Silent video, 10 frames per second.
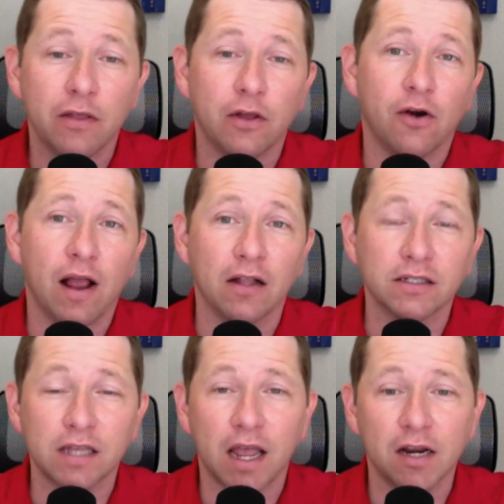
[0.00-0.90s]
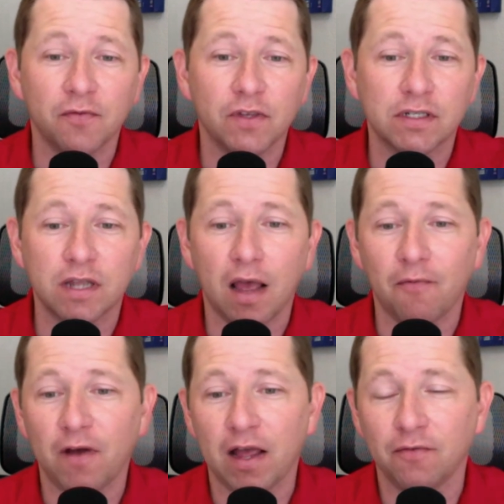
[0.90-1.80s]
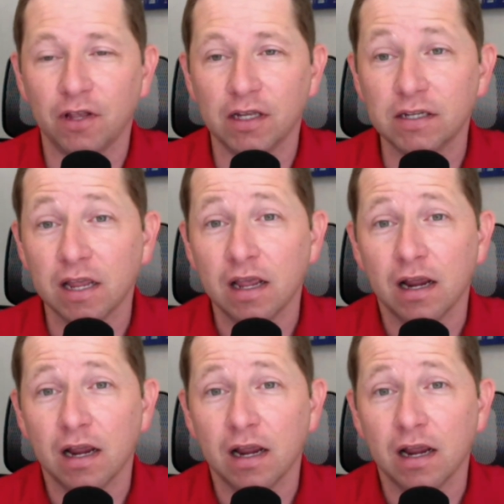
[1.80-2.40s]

that are outside of this top five list,